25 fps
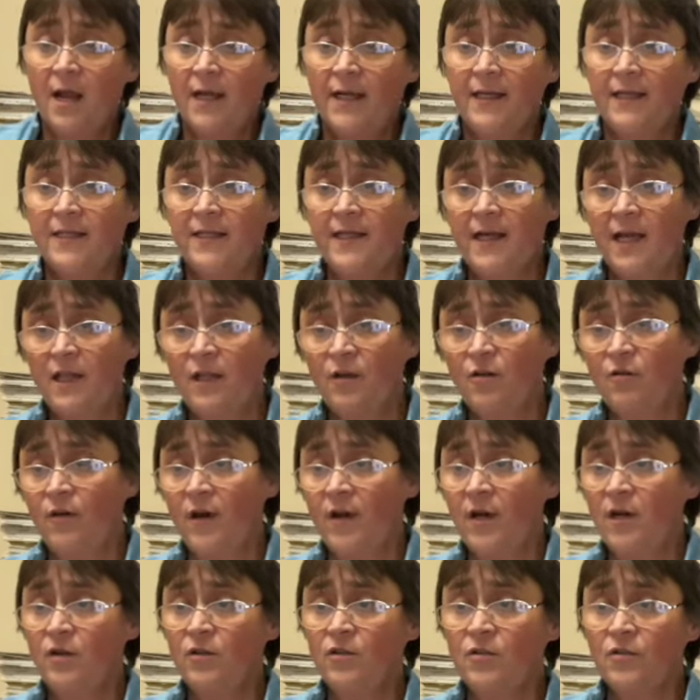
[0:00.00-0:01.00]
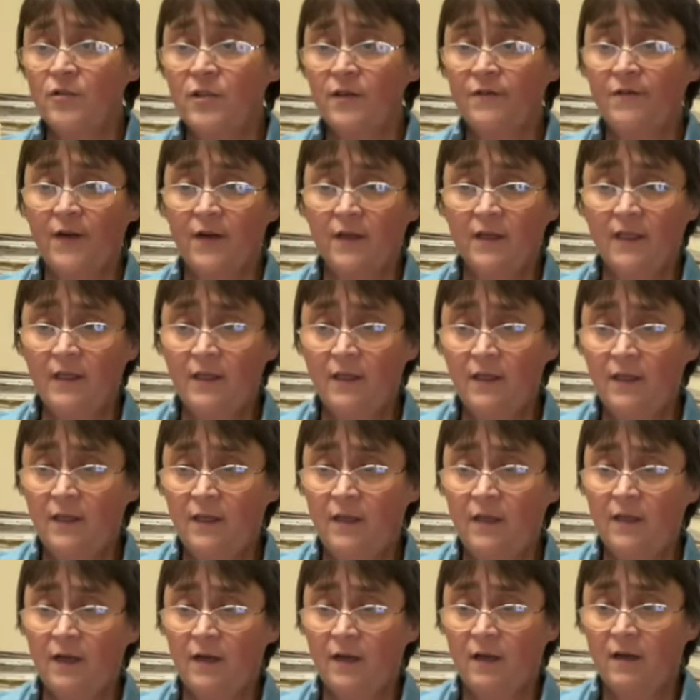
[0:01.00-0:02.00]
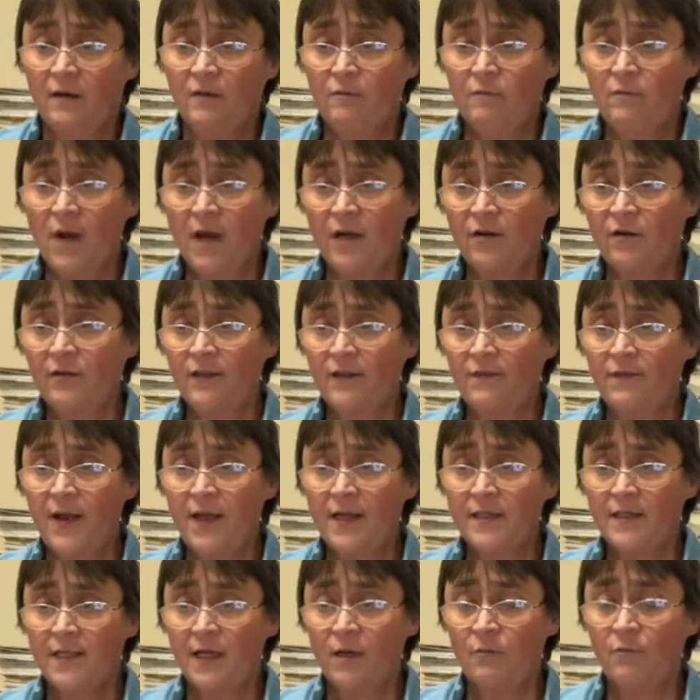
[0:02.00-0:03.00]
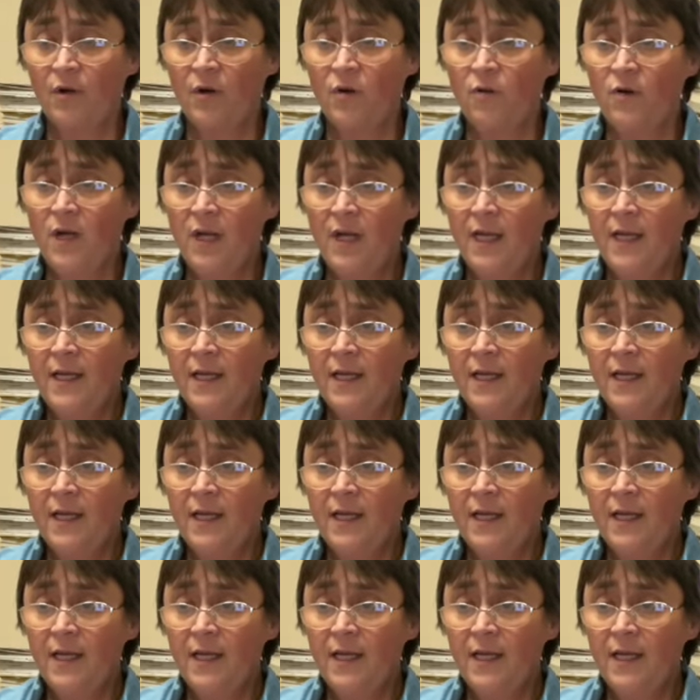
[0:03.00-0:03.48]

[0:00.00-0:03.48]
It's an allegretto, so it's a fairly uh, moderately fast tempo.